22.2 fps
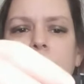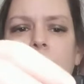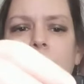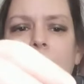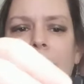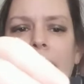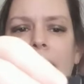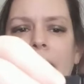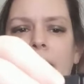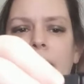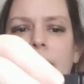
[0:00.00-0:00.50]
the
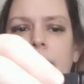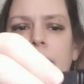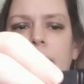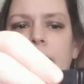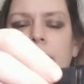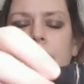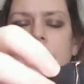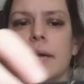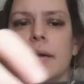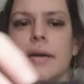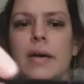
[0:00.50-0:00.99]
back,
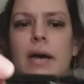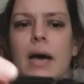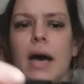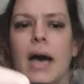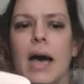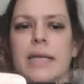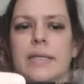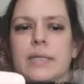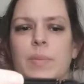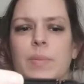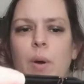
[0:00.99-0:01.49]

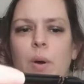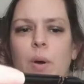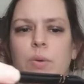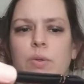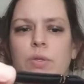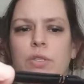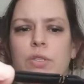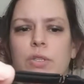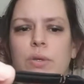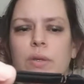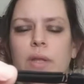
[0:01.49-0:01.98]
as
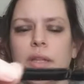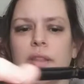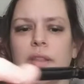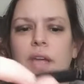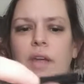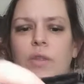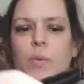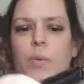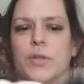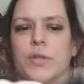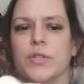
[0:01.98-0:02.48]
opposed to like the
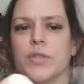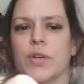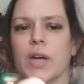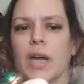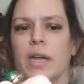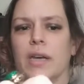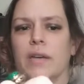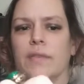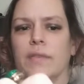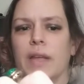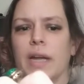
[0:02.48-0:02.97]
other ones are
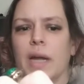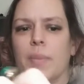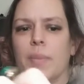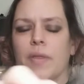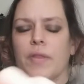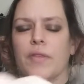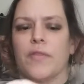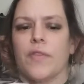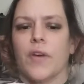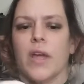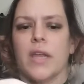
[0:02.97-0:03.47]
kind of like up
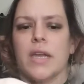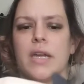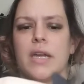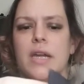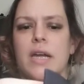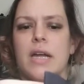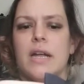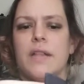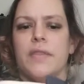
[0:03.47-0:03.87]
in the front.